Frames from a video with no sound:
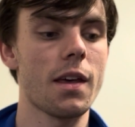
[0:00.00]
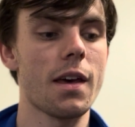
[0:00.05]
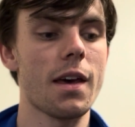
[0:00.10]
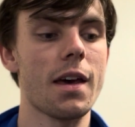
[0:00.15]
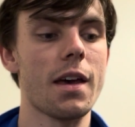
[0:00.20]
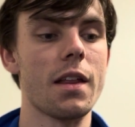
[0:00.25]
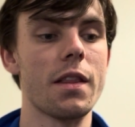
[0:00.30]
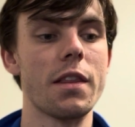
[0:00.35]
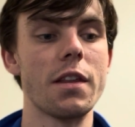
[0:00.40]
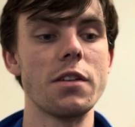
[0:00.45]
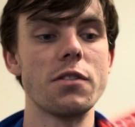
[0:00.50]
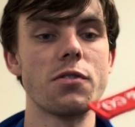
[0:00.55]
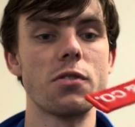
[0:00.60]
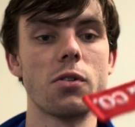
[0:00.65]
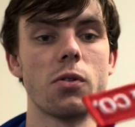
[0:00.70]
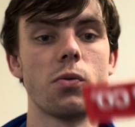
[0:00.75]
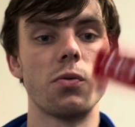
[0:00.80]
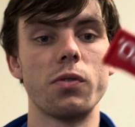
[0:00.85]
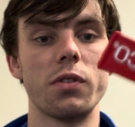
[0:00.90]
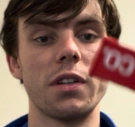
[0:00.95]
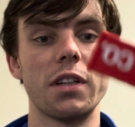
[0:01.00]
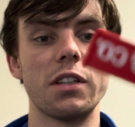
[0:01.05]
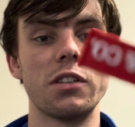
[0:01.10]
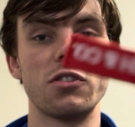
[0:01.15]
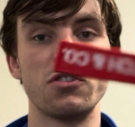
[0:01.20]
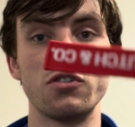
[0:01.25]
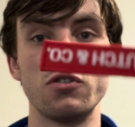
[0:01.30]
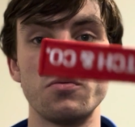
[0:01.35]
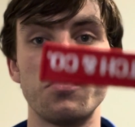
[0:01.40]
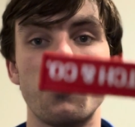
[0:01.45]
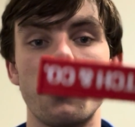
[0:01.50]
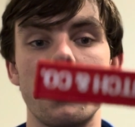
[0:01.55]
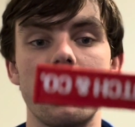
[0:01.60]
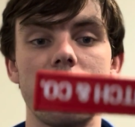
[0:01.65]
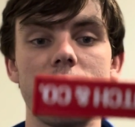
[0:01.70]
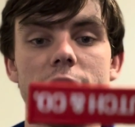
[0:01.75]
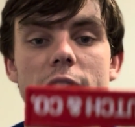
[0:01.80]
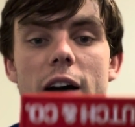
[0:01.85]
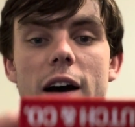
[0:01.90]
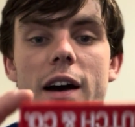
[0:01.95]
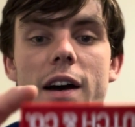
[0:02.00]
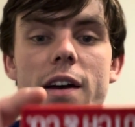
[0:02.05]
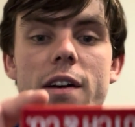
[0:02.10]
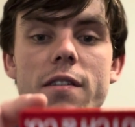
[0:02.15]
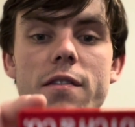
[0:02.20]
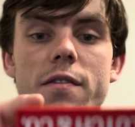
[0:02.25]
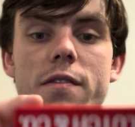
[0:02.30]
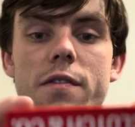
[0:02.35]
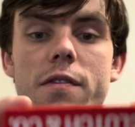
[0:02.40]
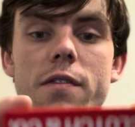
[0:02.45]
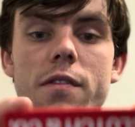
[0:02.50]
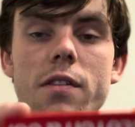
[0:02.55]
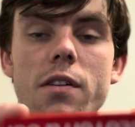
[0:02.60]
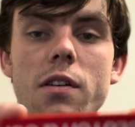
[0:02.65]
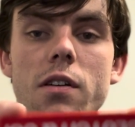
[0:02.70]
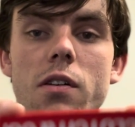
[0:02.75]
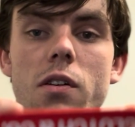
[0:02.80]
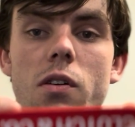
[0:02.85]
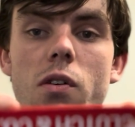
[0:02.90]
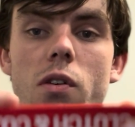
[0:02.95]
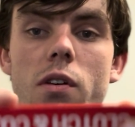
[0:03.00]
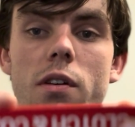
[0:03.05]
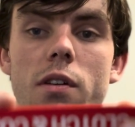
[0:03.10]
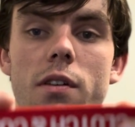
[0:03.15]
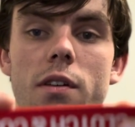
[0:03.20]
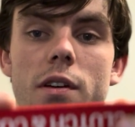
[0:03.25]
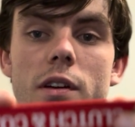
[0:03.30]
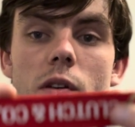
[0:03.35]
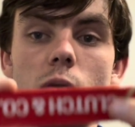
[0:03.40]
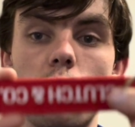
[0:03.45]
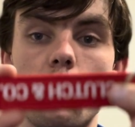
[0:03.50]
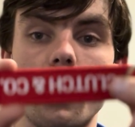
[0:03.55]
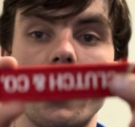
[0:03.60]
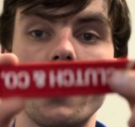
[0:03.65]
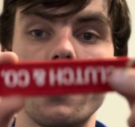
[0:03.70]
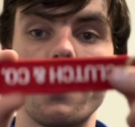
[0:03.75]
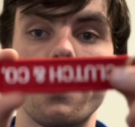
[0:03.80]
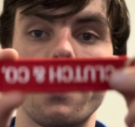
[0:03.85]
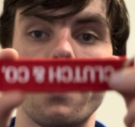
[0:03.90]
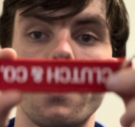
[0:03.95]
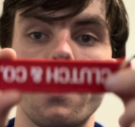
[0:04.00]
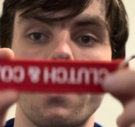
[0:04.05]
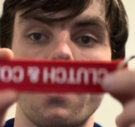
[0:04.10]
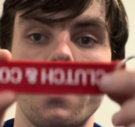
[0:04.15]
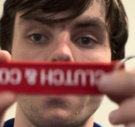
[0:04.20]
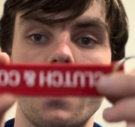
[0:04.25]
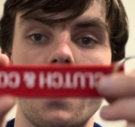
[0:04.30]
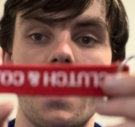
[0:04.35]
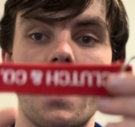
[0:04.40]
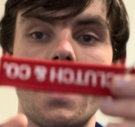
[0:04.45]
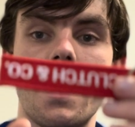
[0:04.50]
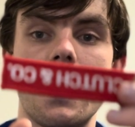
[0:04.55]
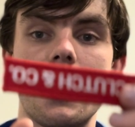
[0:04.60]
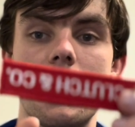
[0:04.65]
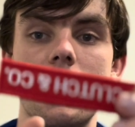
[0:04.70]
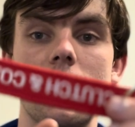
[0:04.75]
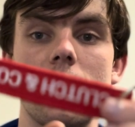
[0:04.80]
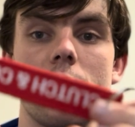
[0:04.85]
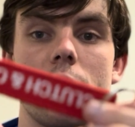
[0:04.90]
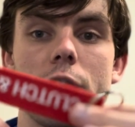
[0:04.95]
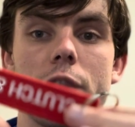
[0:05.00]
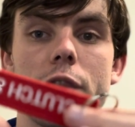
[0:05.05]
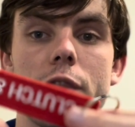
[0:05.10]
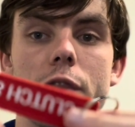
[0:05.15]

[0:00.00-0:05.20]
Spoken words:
these are only 2.5 in width and